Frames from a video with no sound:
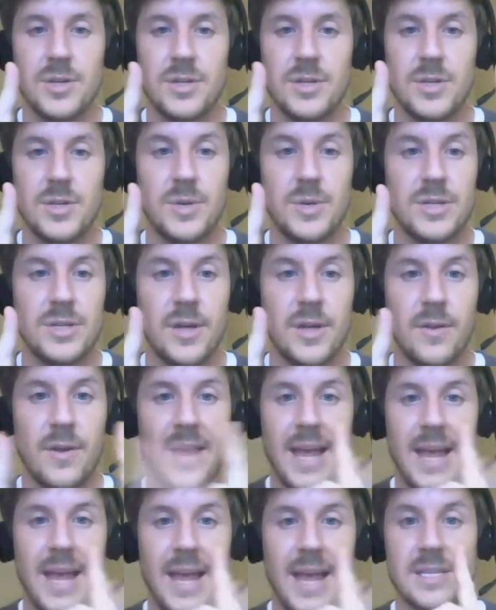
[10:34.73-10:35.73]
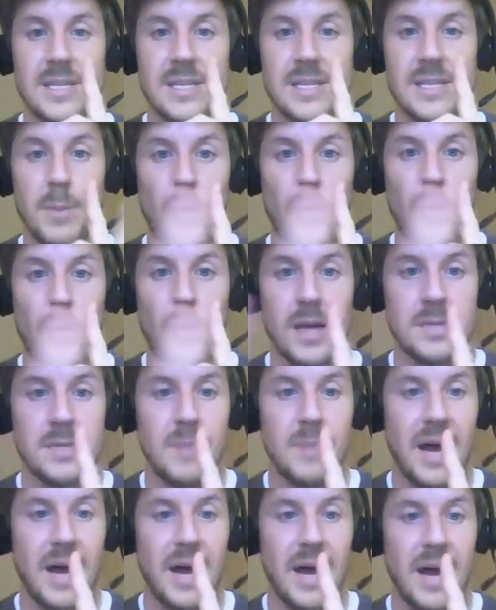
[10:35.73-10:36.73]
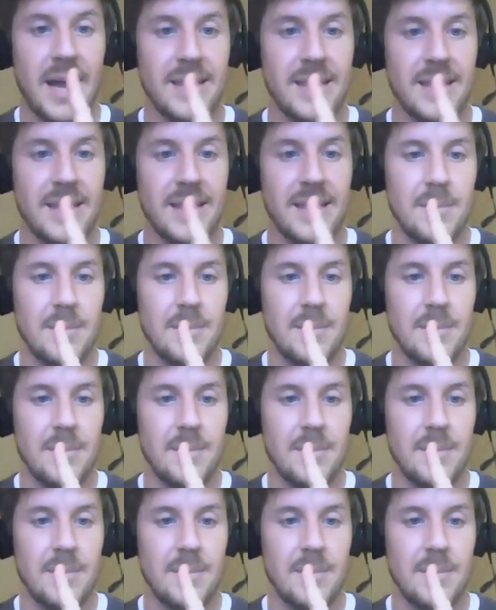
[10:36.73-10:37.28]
to each other and someone walks behind them,